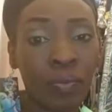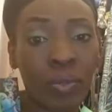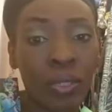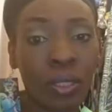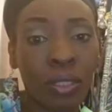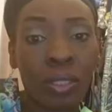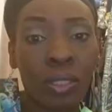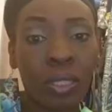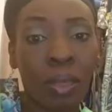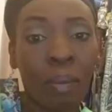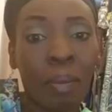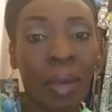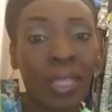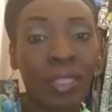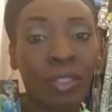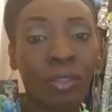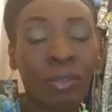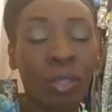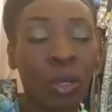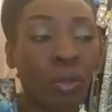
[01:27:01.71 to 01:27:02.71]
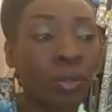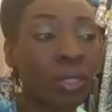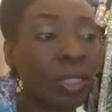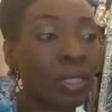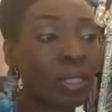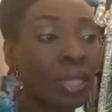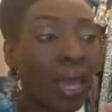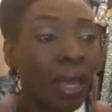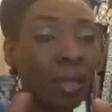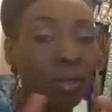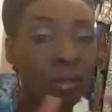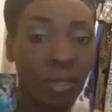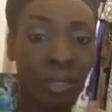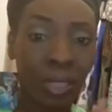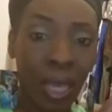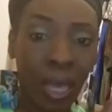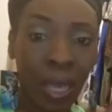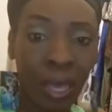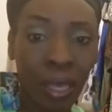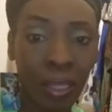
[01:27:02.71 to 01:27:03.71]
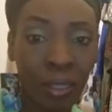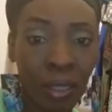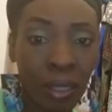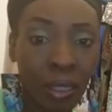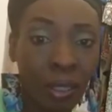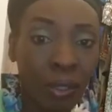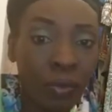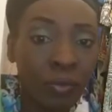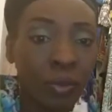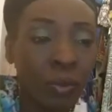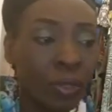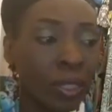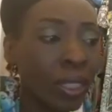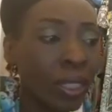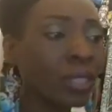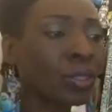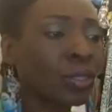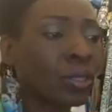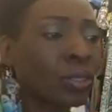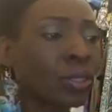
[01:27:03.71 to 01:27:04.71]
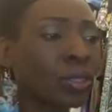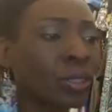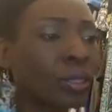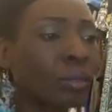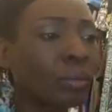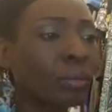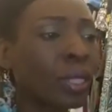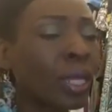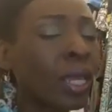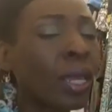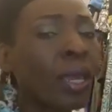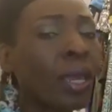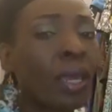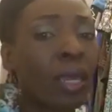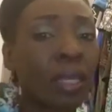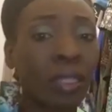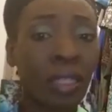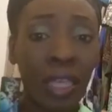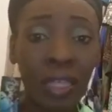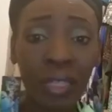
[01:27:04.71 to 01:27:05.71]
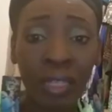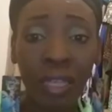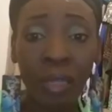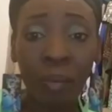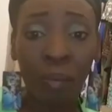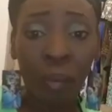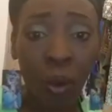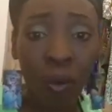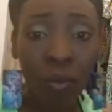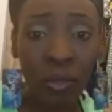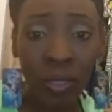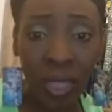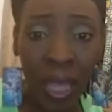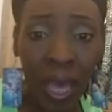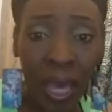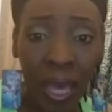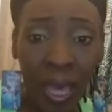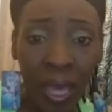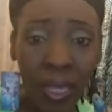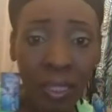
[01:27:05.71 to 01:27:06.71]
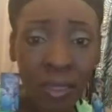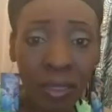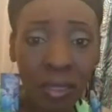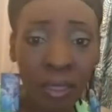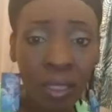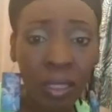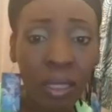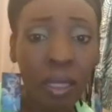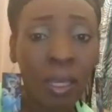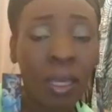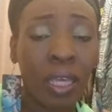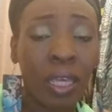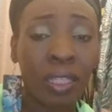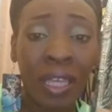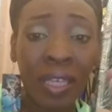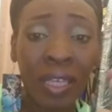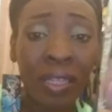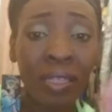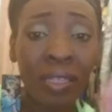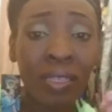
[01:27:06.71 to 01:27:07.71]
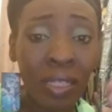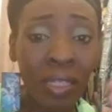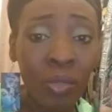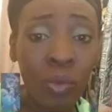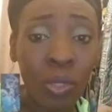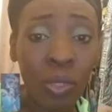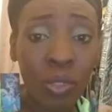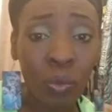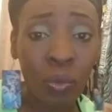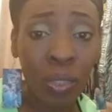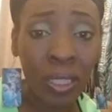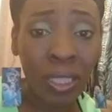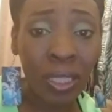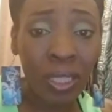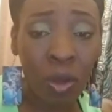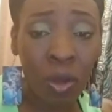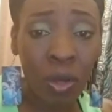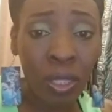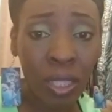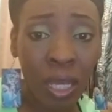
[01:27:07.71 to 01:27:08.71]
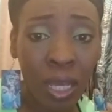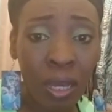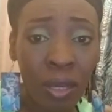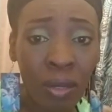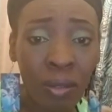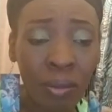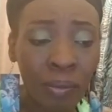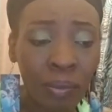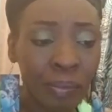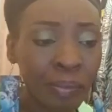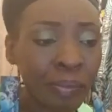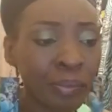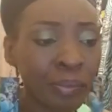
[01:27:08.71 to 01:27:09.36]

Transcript: if it's just somebody you know that's outside of the relationship, and they get both sides and they can see what's really going on.